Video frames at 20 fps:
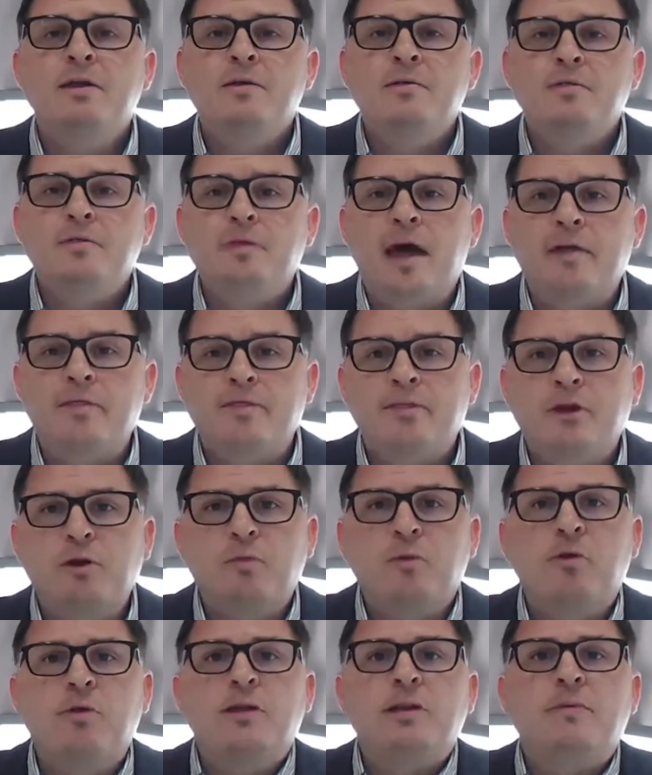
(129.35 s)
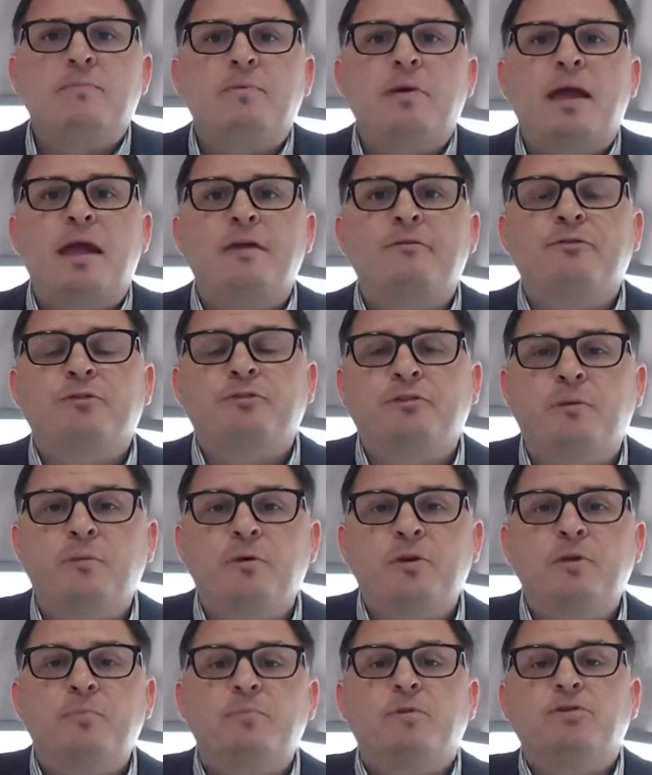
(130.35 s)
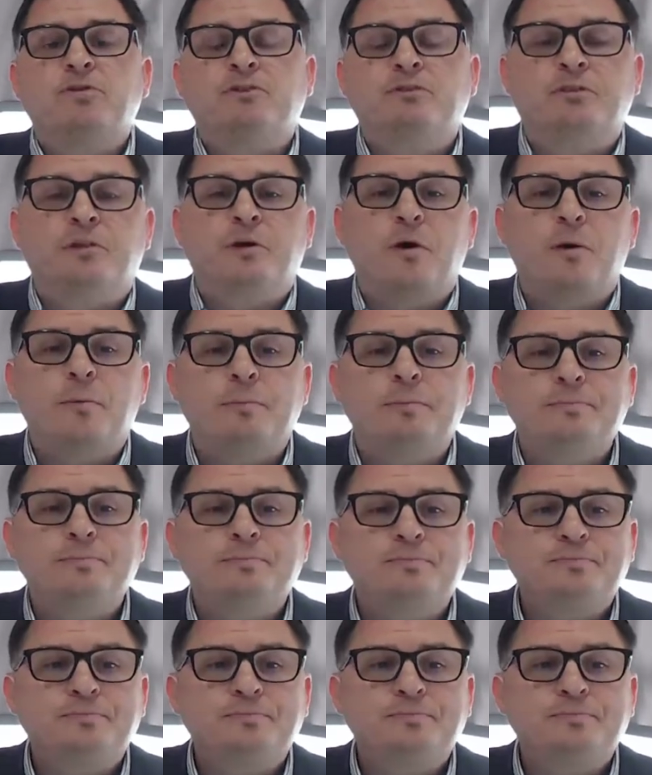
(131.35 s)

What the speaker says: they're willing to pay for someone to purchase the home.